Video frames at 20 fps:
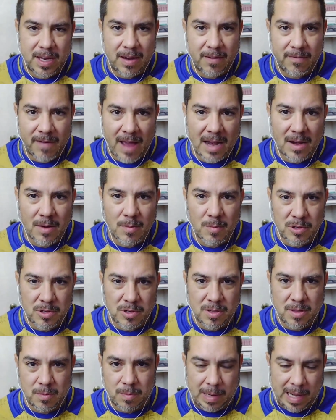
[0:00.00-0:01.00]
and valuable
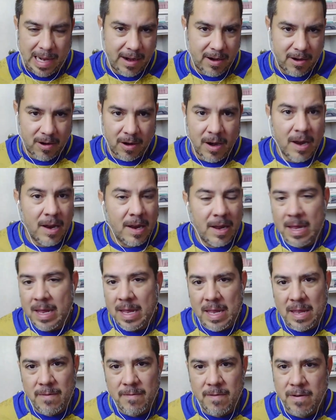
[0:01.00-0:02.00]
to the player,
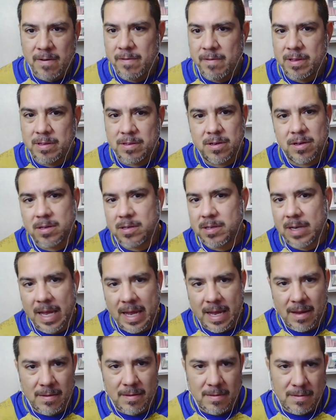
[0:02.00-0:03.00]
even if it's just
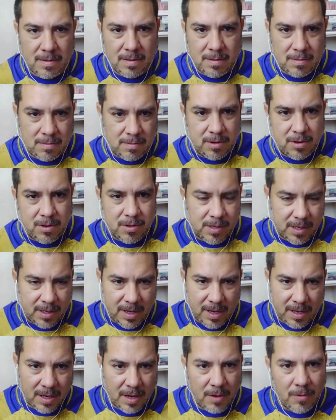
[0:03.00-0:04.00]
like using
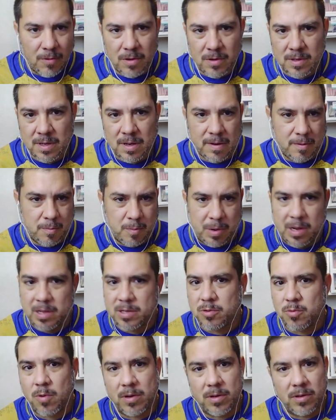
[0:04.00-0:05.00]
D&D rules, a
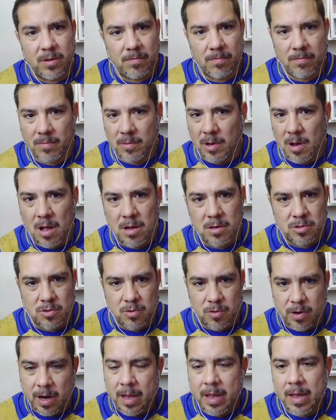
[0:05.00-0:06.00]
+1
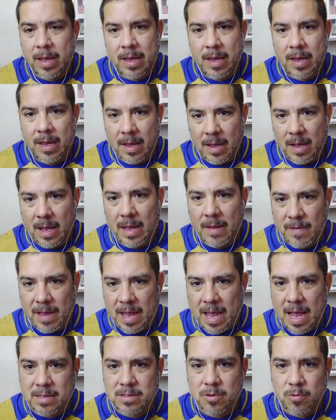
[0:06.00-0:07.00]
longsword. If it
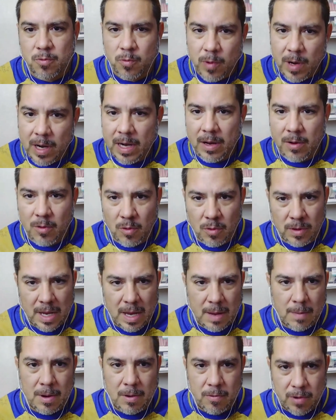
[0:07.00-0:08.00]
has a really cool
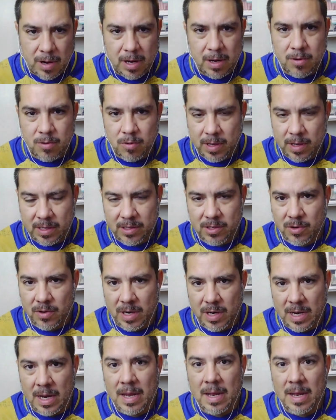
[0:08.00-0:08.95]
name and really cool history,